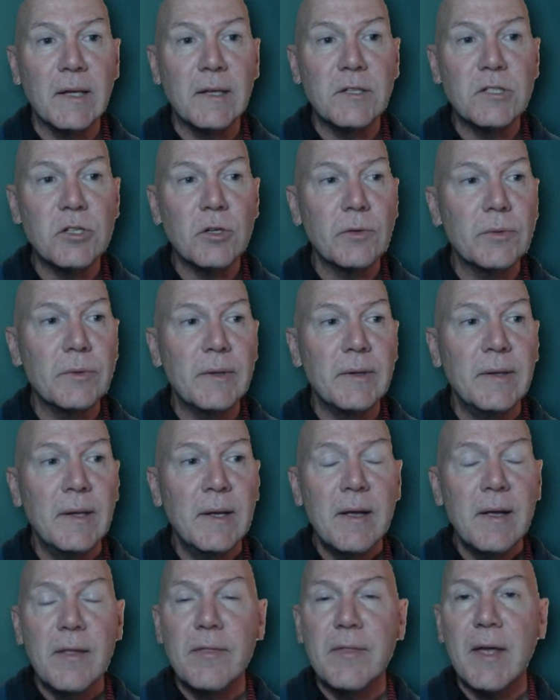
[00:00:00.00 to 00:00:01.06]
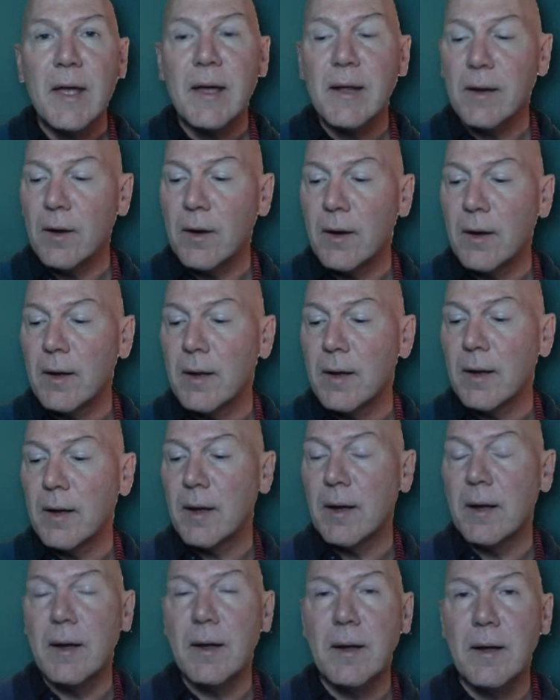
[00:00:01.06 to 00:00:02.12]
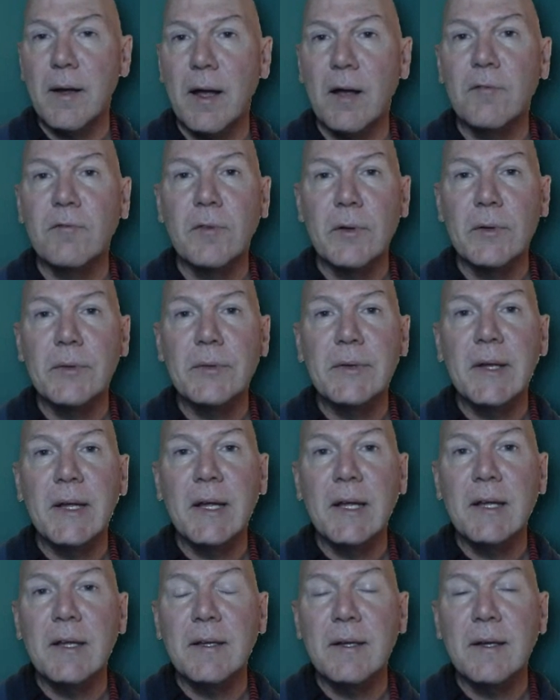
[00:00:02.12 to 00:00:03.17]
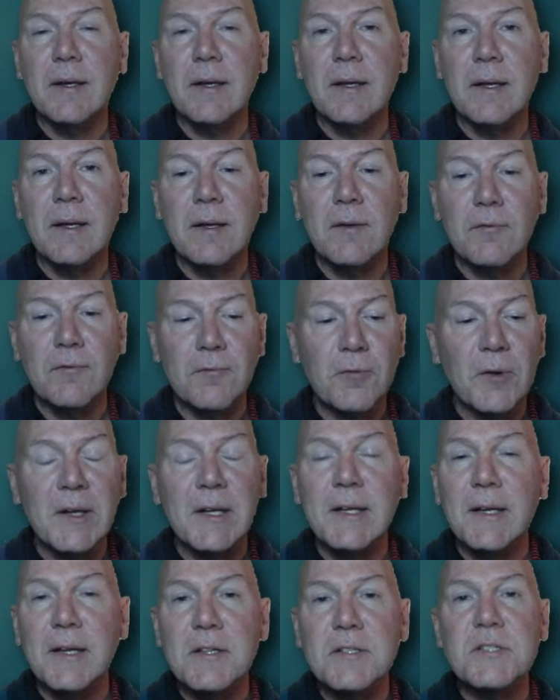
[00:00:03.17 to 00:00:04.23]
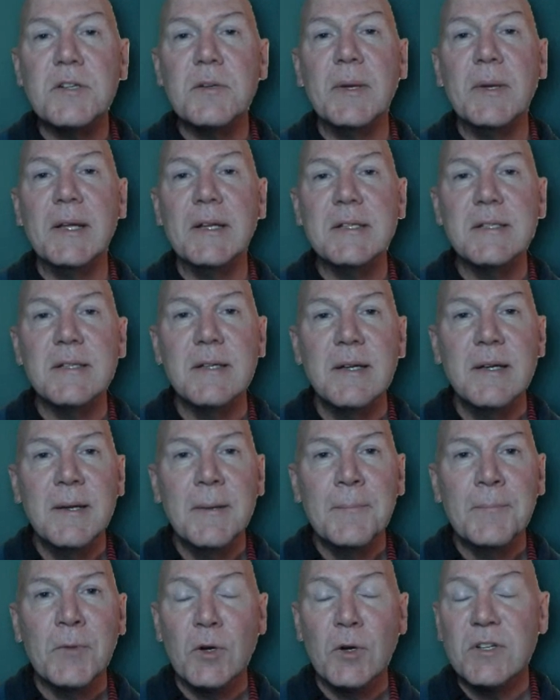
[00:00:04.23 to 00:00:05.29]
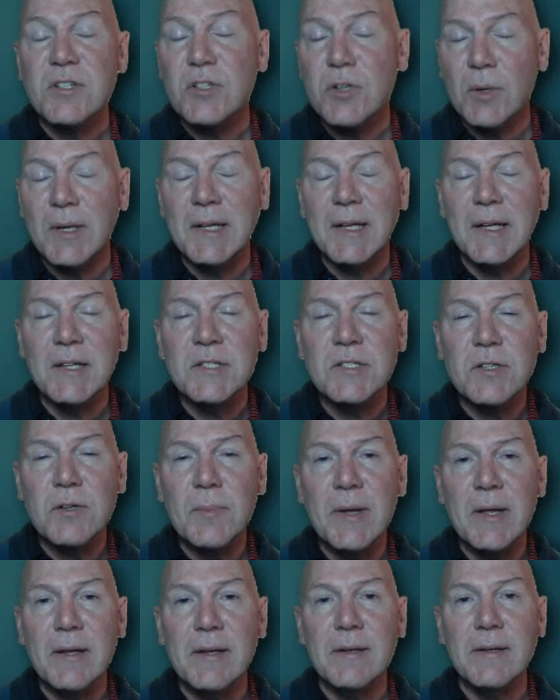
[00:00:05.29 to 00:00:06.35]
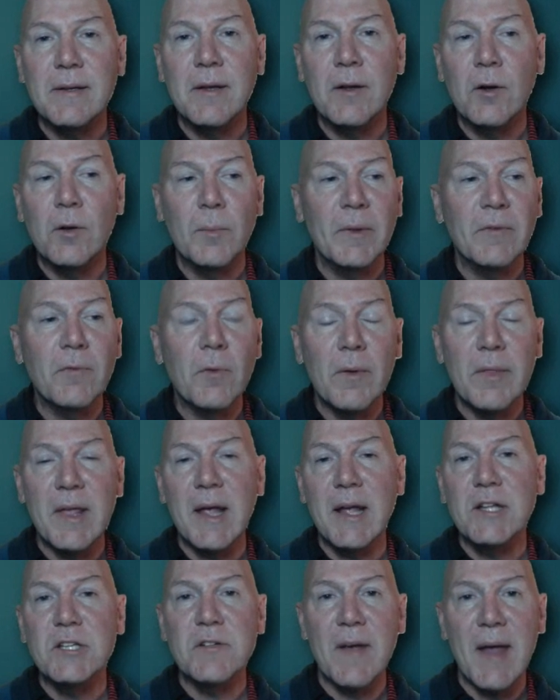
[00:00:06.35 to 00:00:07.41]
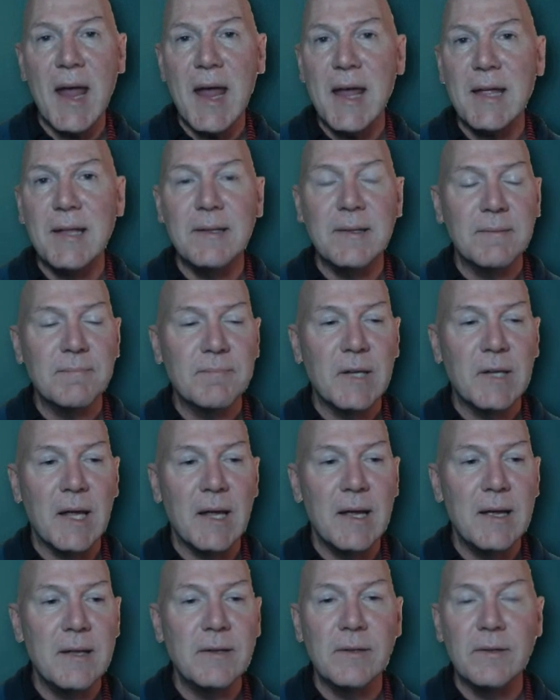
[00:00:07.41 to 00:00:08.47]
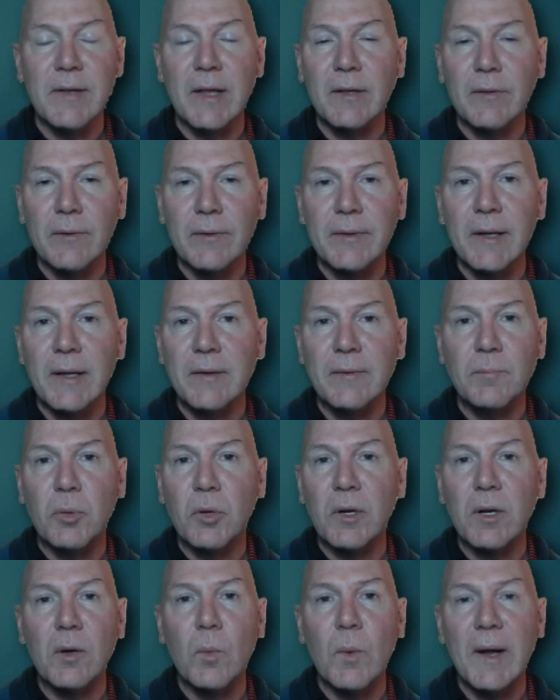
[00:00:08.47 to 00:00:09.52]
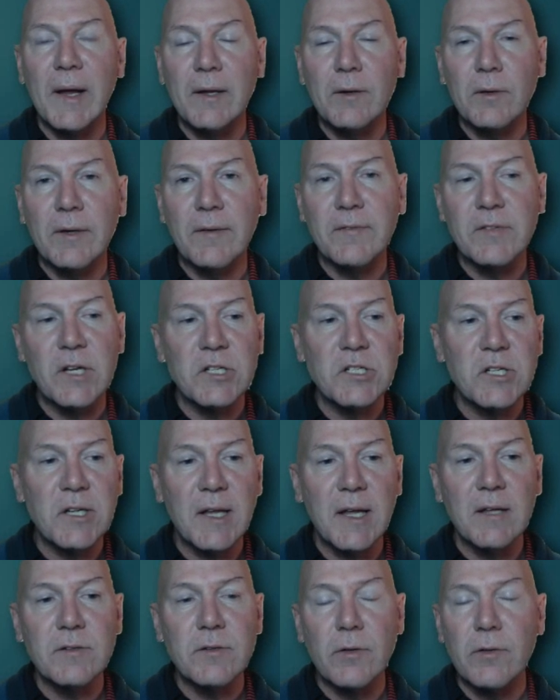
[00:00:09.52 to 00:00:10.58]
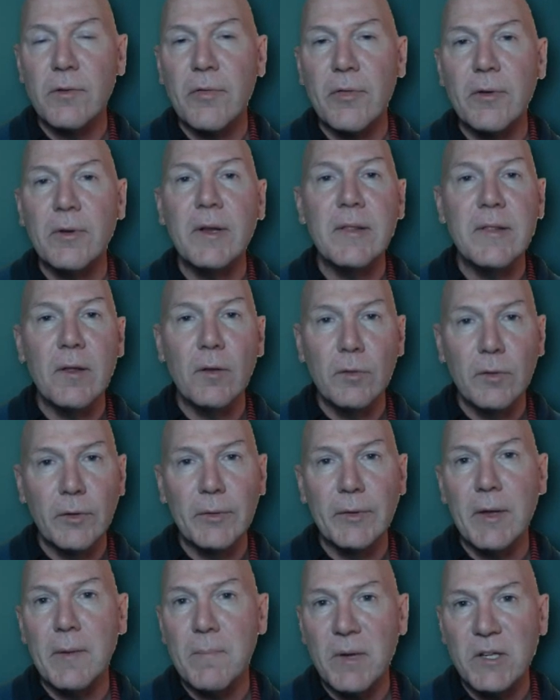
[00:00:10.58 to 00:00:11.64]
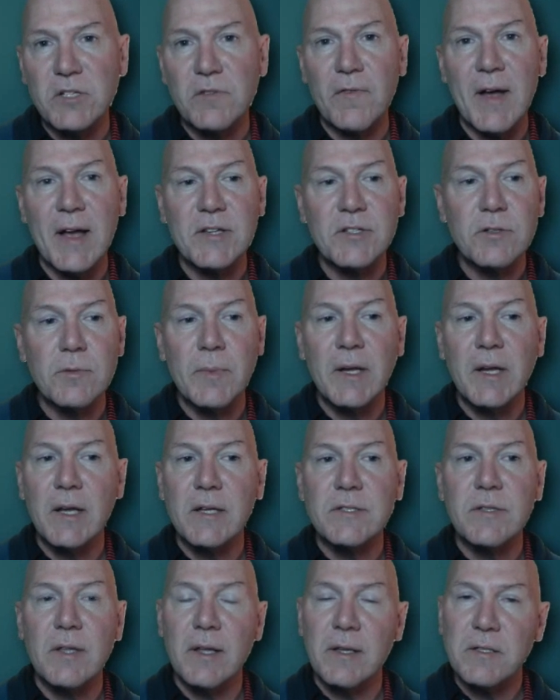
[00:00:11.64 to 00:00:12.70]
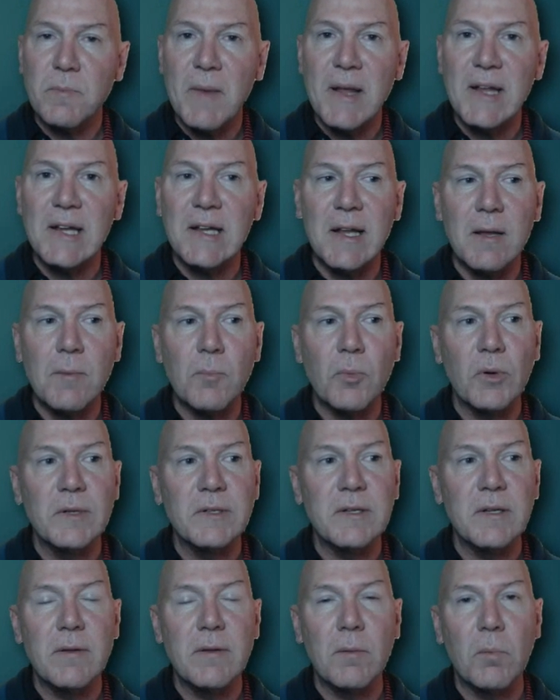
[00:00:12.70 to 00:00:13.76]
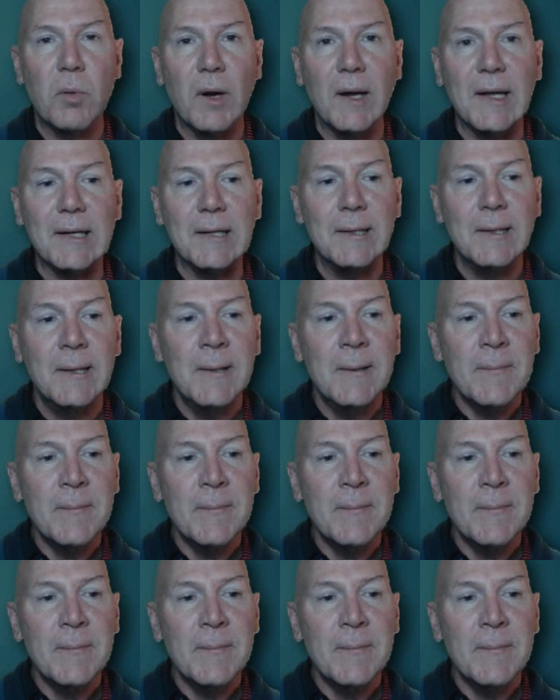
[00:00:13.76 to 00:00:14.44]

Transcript: like children that have learned a, a fretted instrument or a stringed instrument, you know, before the age of eight, can they learn it and put it away, don't even touch it again until they're 30, and they'll learn it much faster because it's made an imprint in their brain.